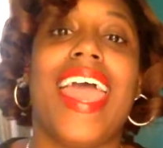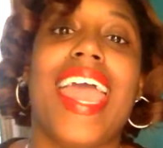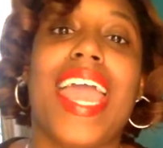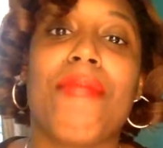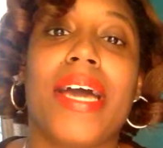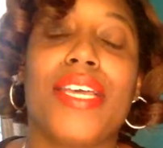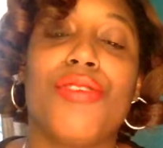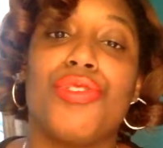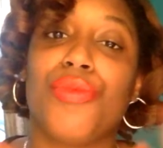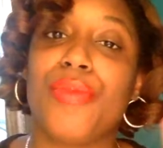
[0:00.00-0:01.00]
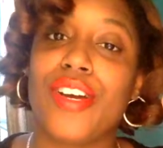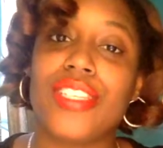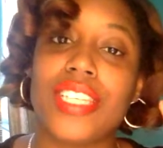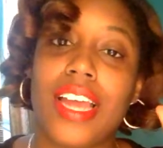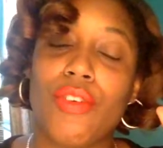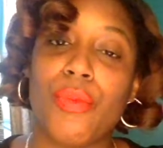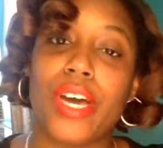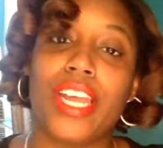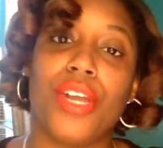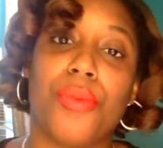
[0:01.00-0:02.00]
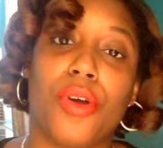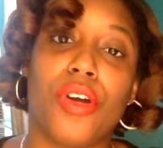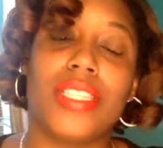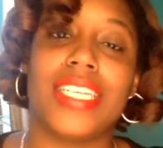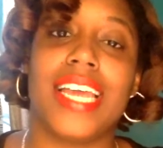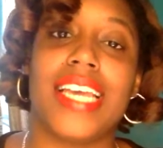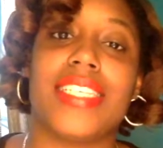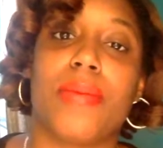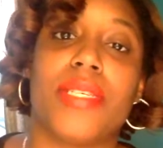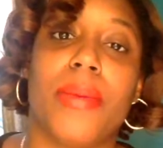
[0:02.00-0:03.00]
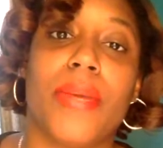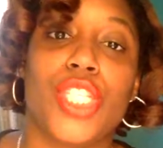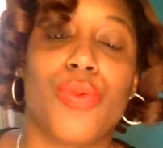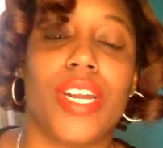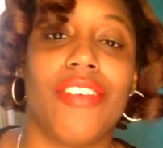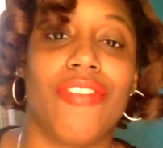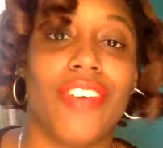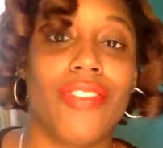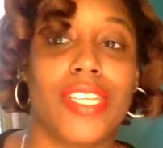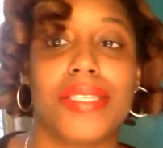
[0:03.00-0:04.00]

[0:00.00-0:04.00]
Hey, my YouTubers and everyone in the world. Today is September the 25th.